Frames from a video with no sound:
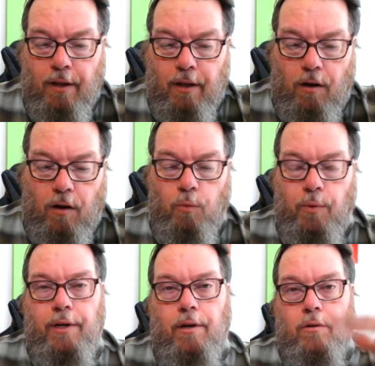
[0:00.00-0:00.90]
All
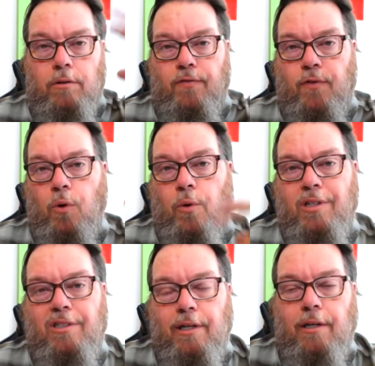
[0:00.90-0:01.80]
windows, floor to
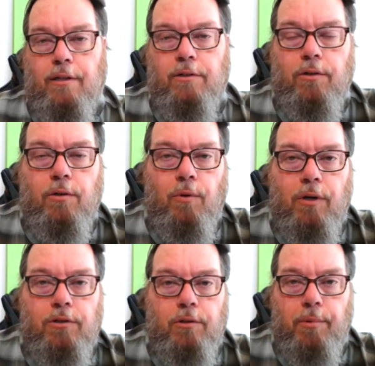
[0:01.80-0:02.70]
ceiling, so you can
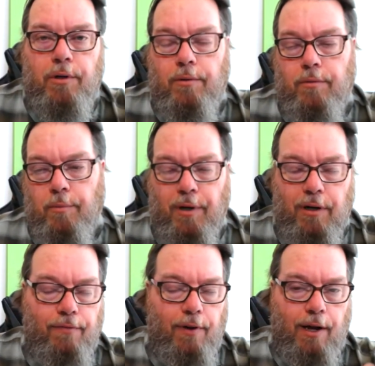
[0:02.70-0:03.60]
watch the bird, the
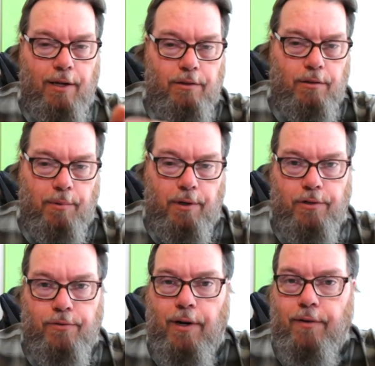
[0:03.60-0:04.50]
butterflies and the
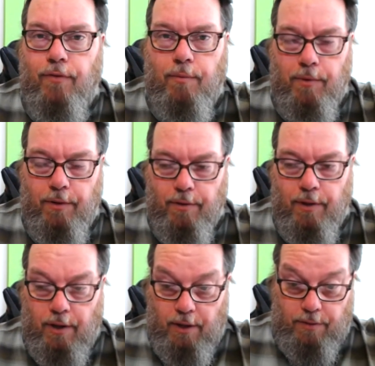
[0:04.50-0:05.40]
birds right from the,
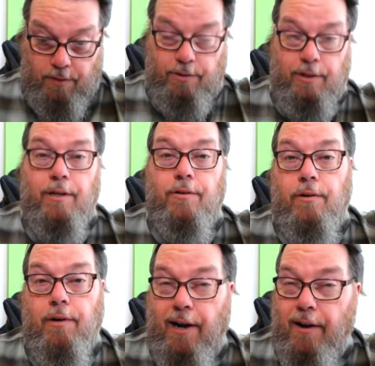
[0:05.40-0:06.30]
the
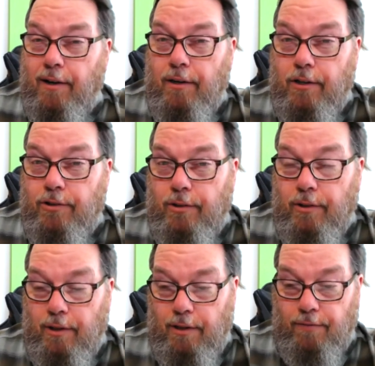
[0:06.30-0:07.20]
center, air conditioned.
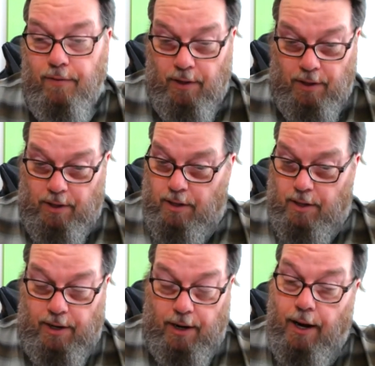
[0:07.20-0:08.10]
If
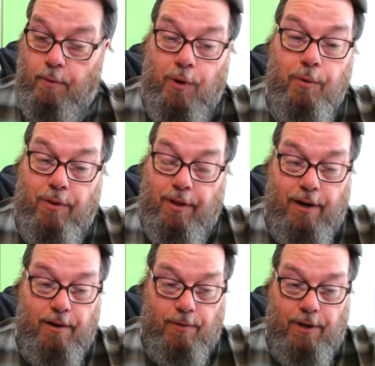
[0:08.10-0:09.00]
and I, we were
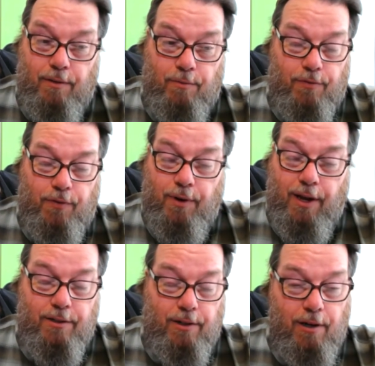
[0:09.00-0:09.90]
there, well, it was a few
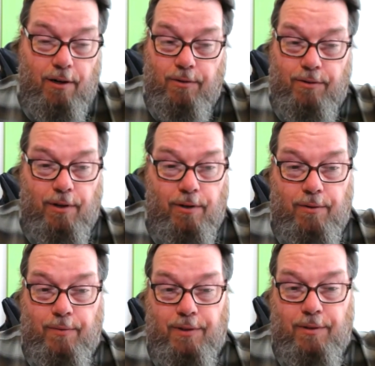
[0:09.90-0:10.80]
days ago, so
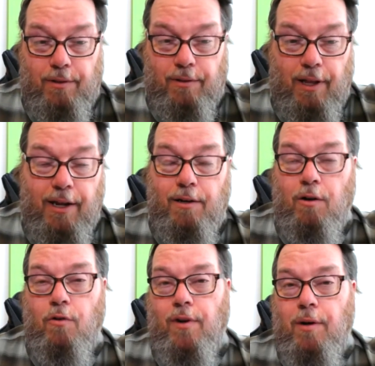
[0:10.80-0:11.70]
it was the late
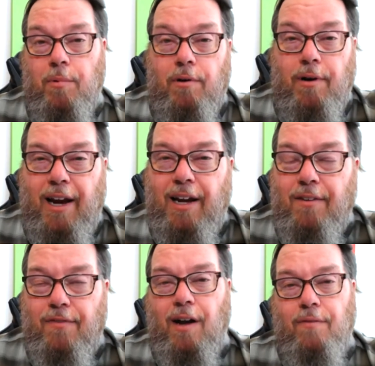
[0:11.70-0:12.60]
November,
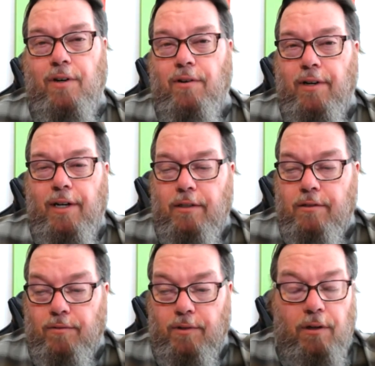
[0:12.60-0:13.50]
eighty-five degrees.
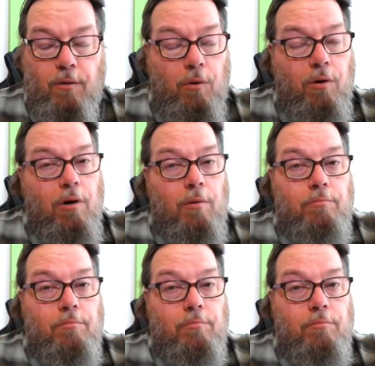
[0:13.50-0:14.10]
It was a little warm.